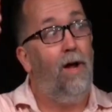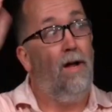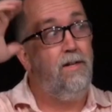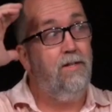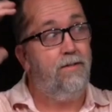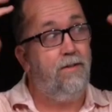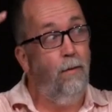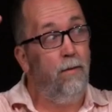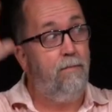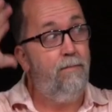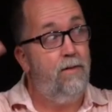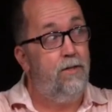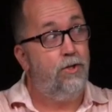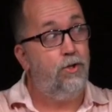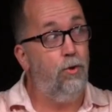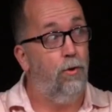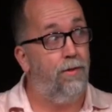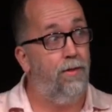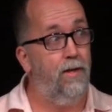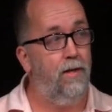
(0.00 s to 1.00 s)
I just, I'm a
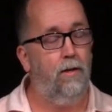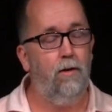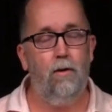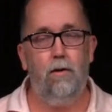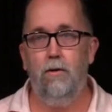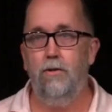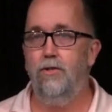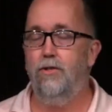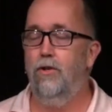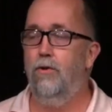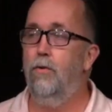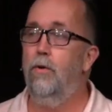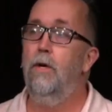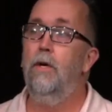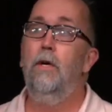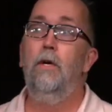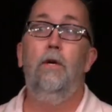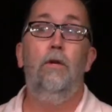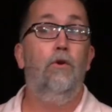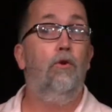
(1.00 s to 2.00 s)
visual thinker. And so
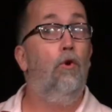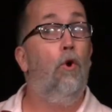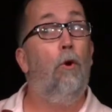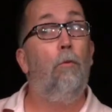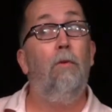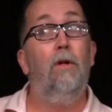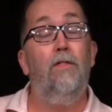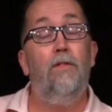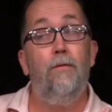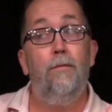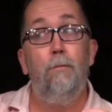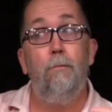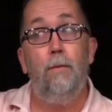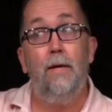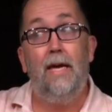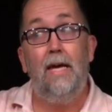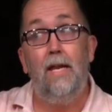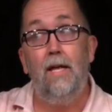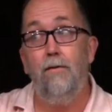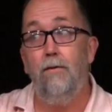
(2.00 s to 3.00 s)
normally at the
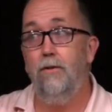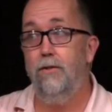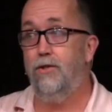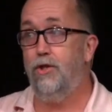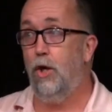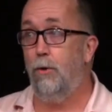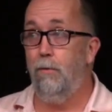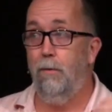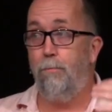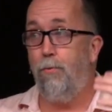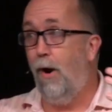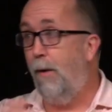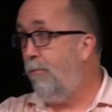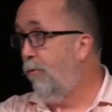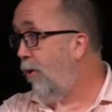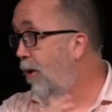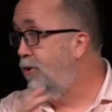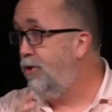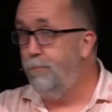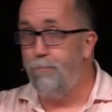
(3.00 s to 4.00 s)
beginning of a sermon
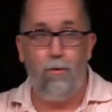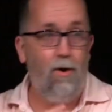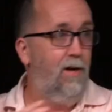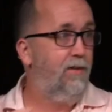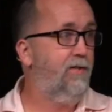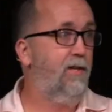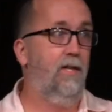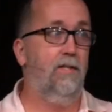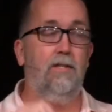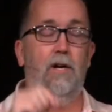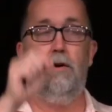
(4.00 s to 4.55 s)
preparation process,